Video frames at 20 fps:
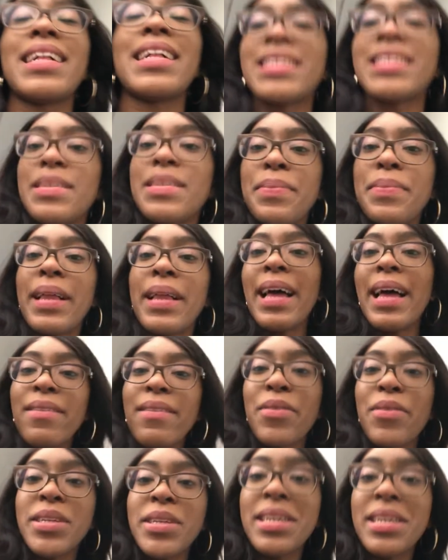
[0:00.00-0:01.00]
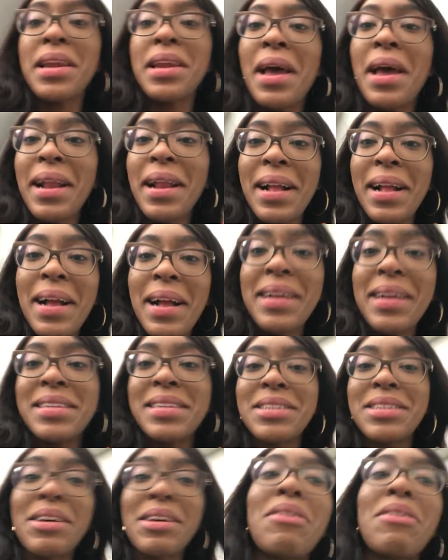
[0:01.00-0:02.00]
that's the plan for tonight, guys.
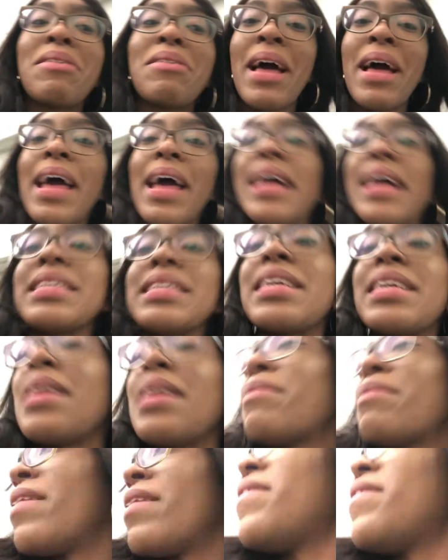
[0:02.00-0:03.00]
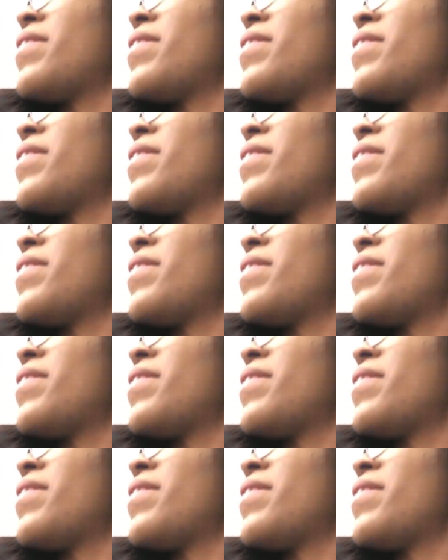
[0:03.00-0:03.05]
So it's gonna be a